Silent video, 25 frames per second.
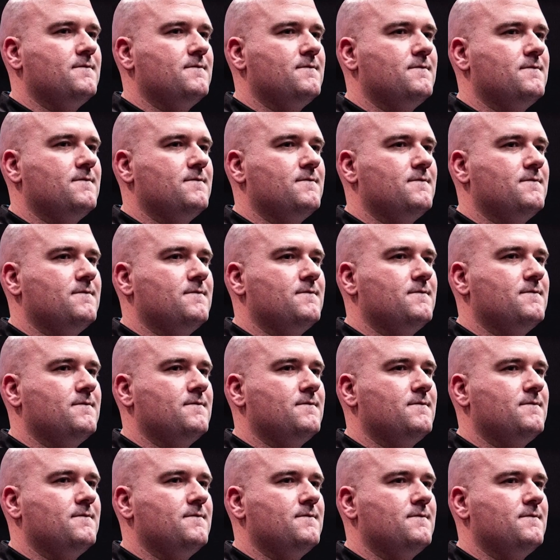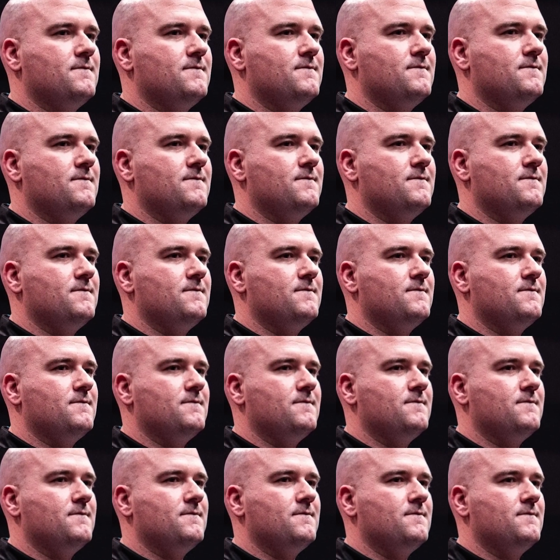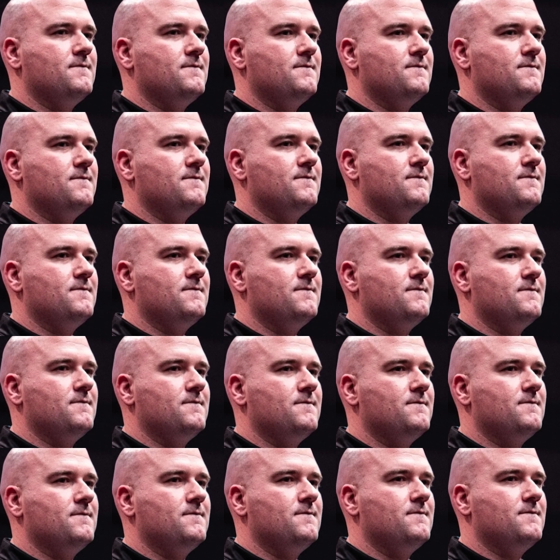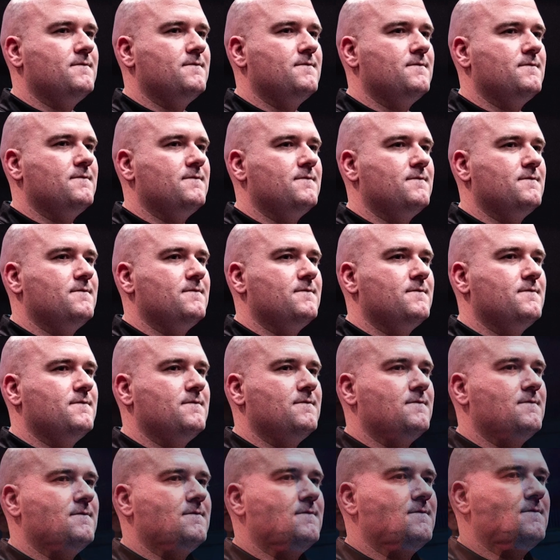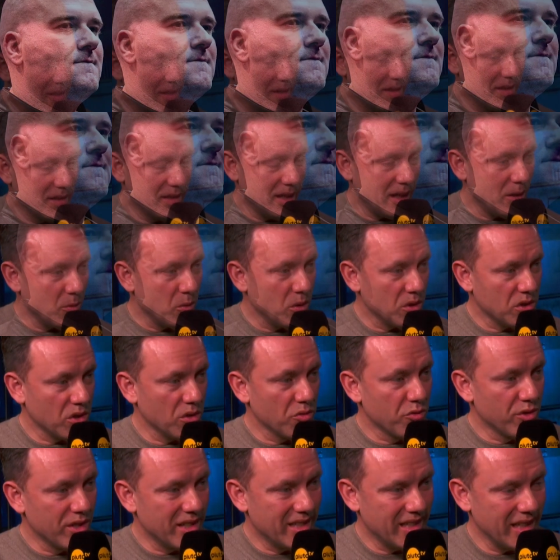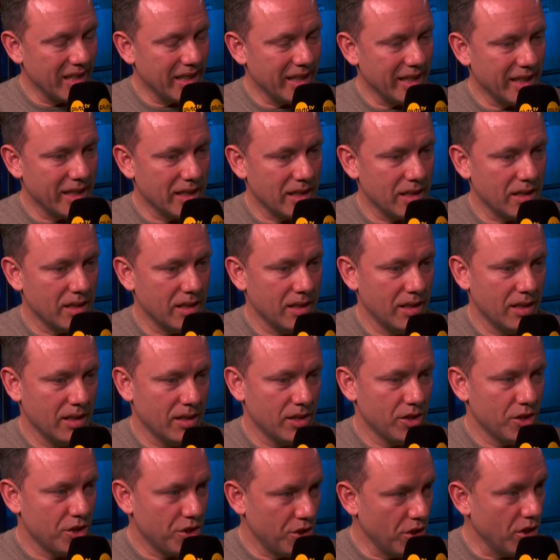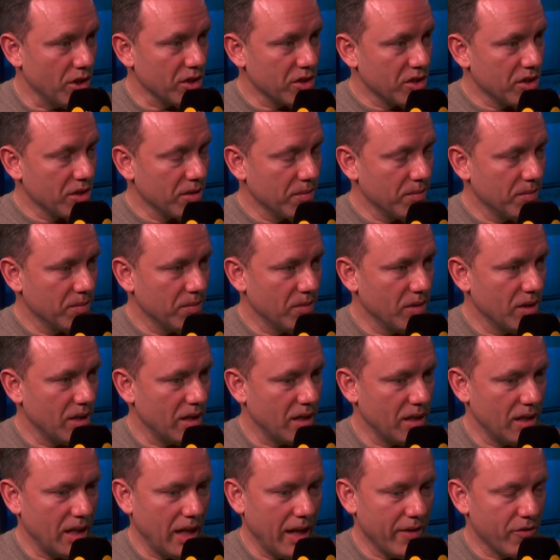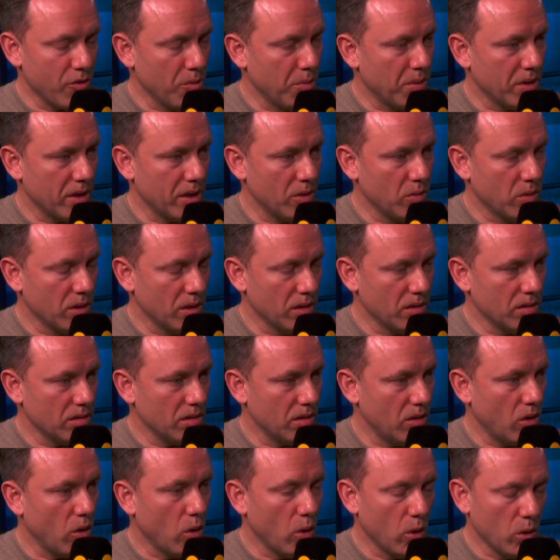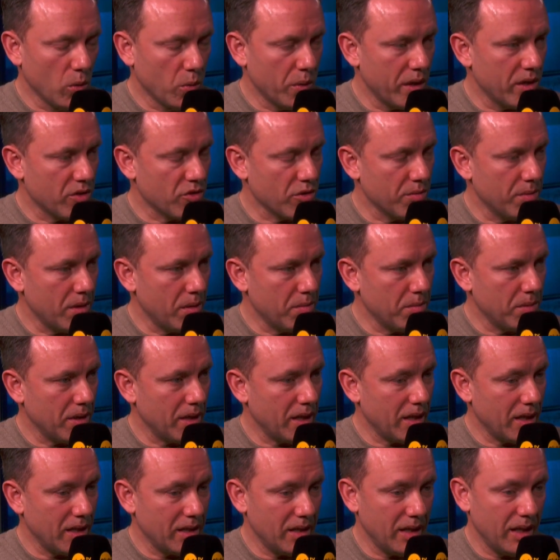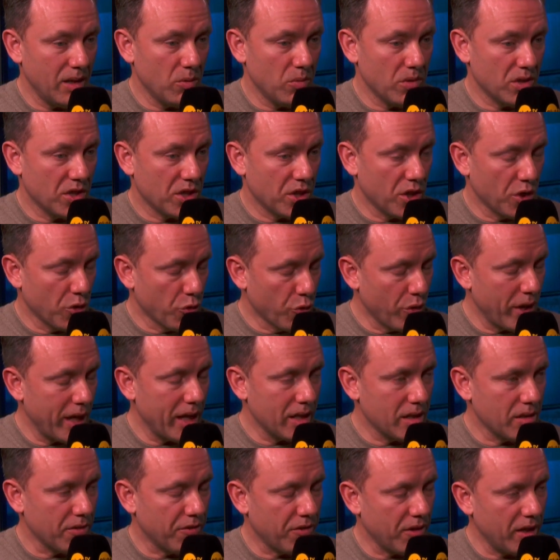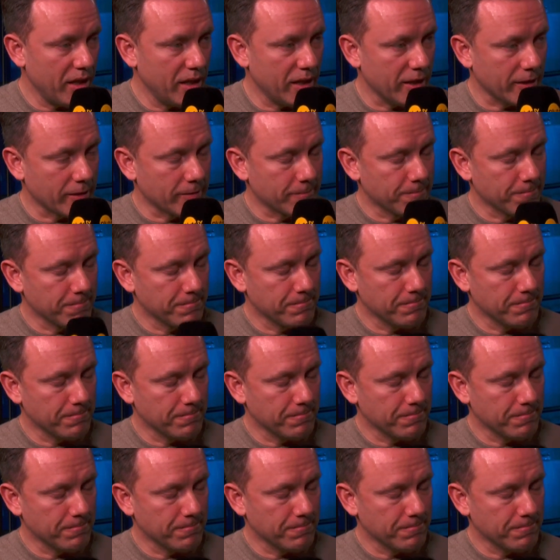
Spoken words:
to the floor and he says, I'm not going anywhere. And it turns out he was completely right. That was a resilient shot that everybody will always remember, and it was career defining.